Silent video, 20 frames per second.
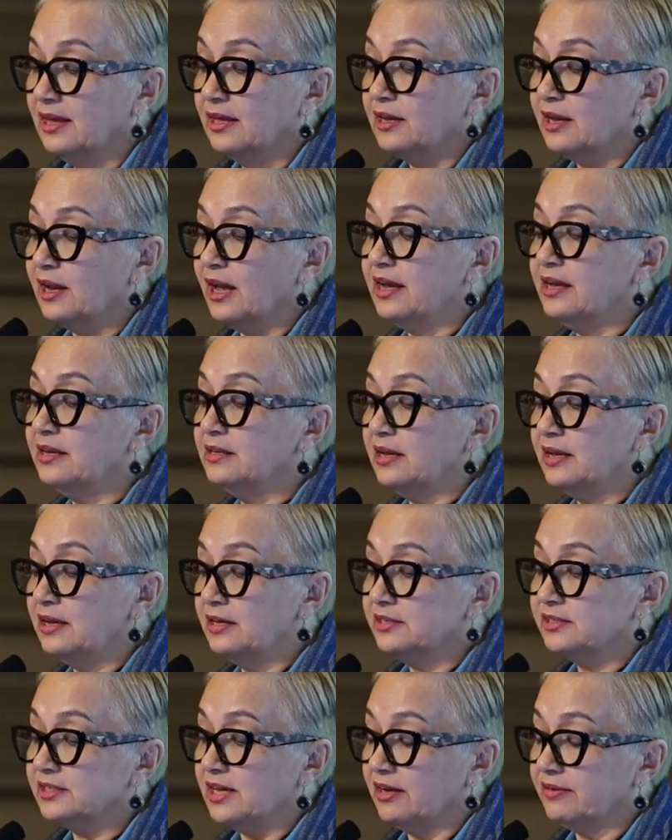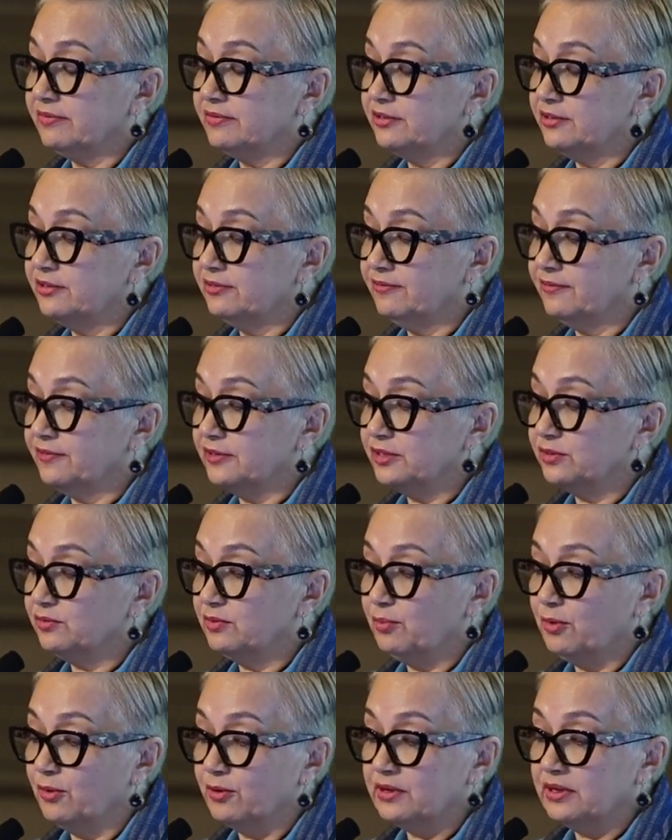9 days after the first
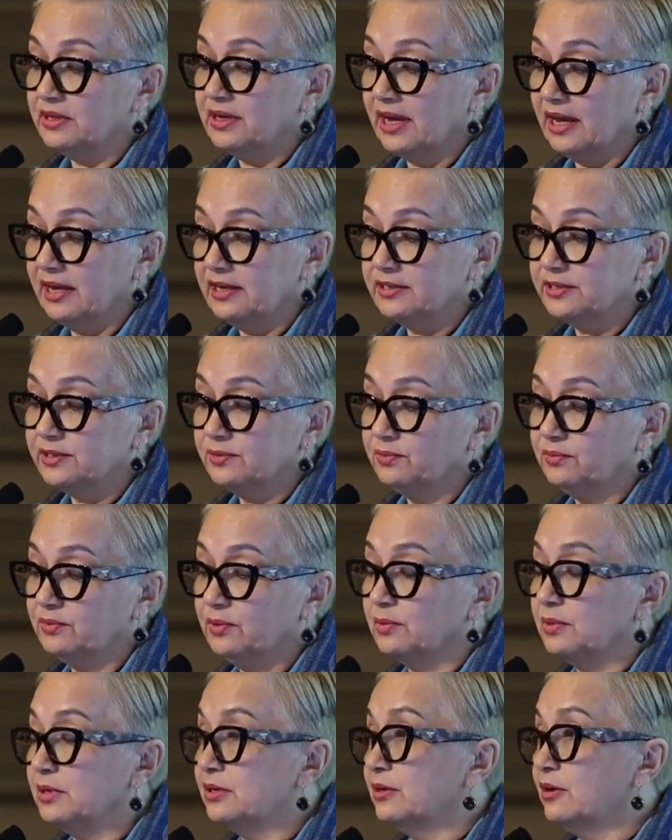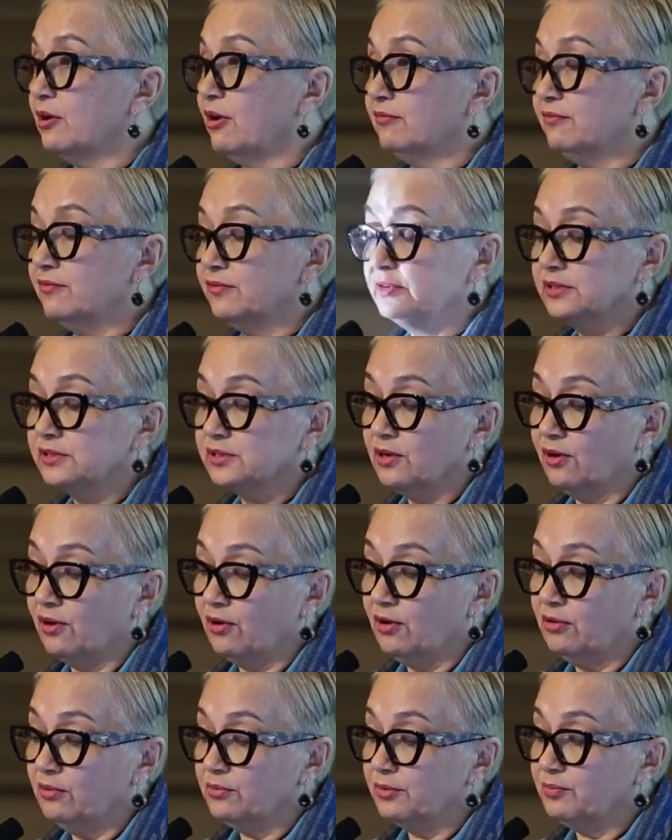reported case, we were in a conference
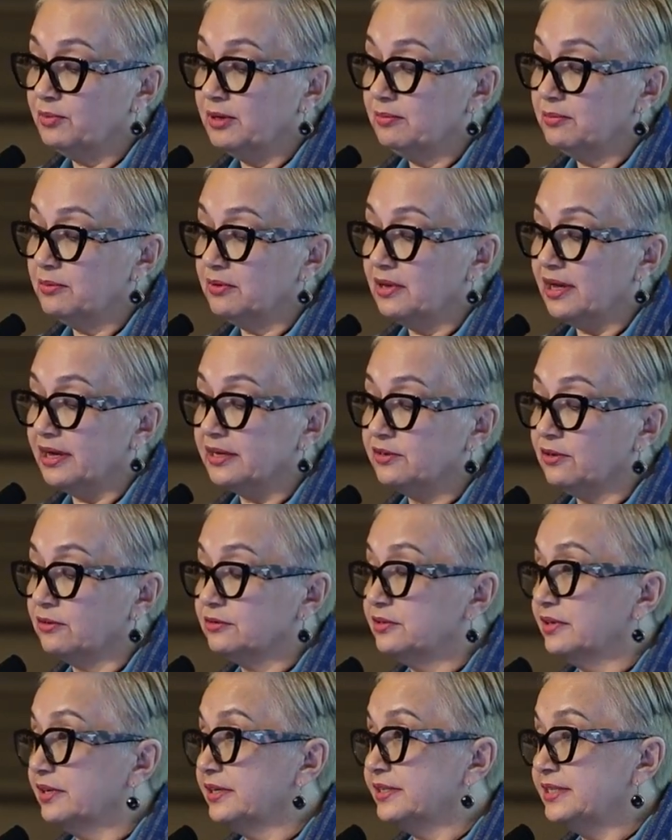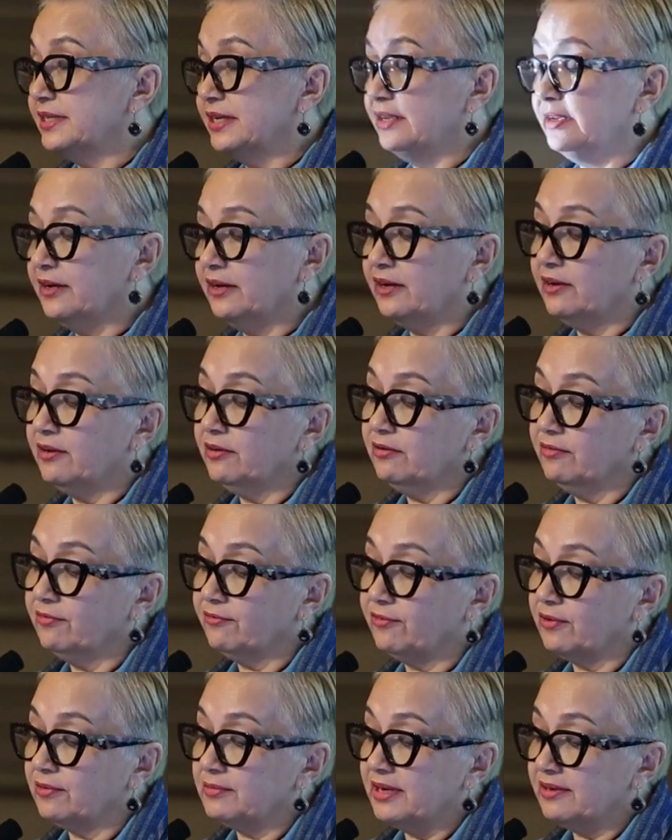call with people like Dr. Katinka
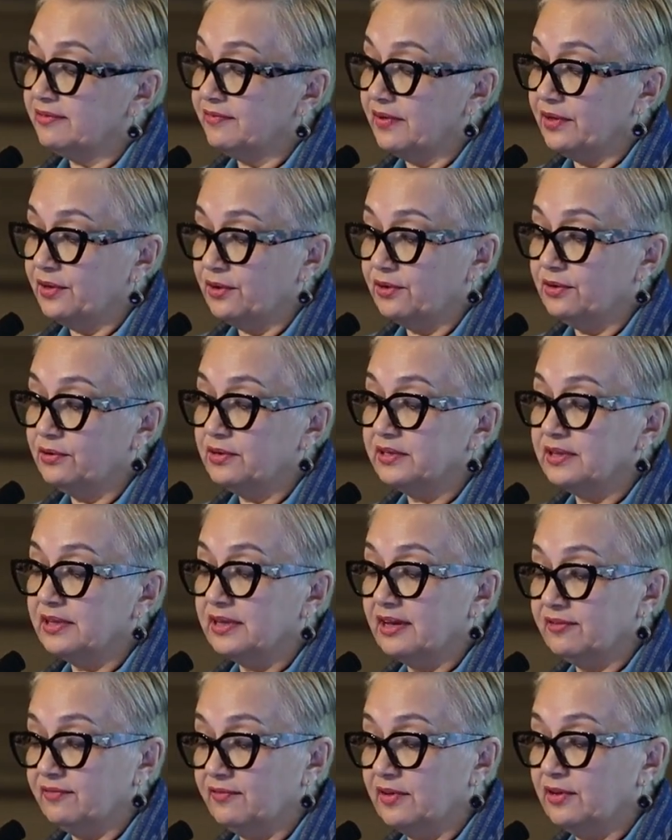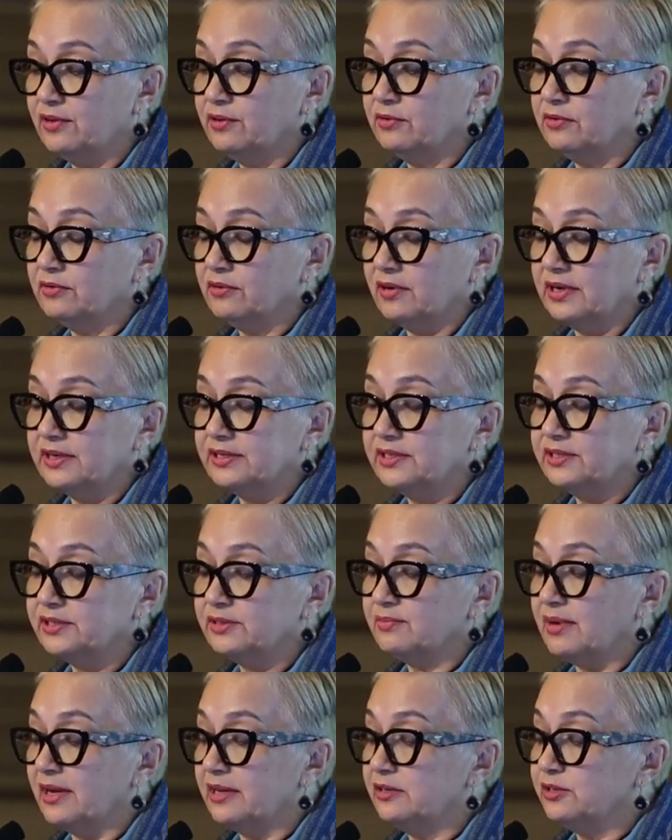from FAO and the FAO
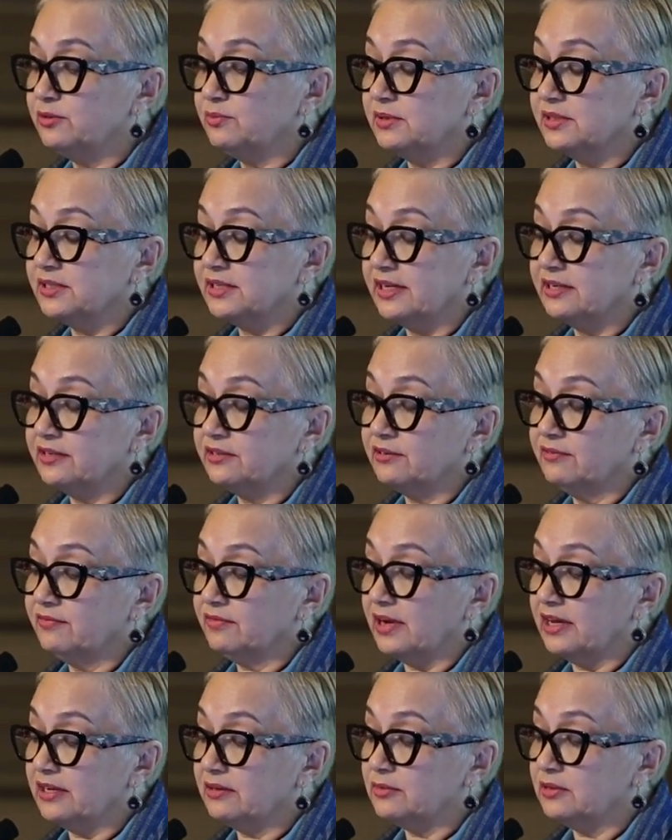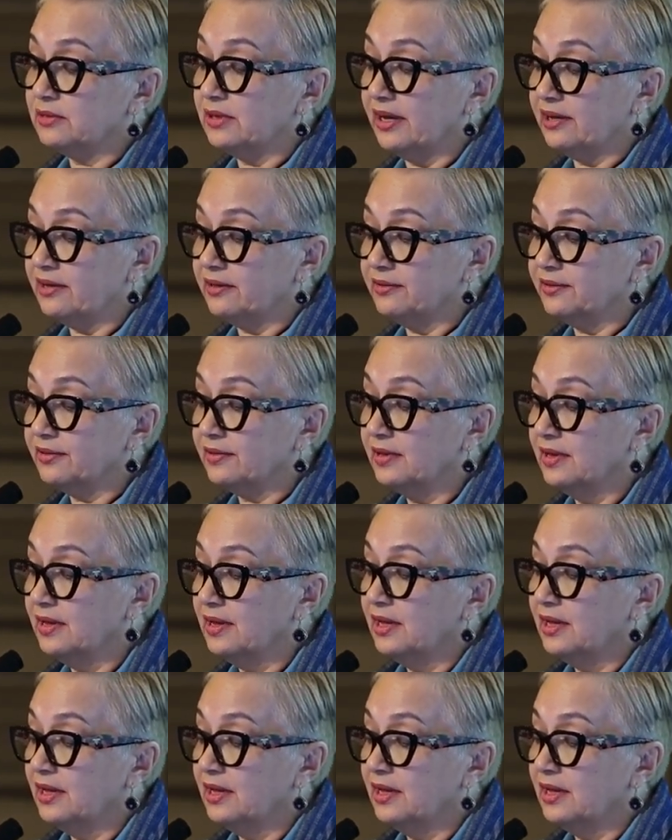Crisis Management Center for Animal Health,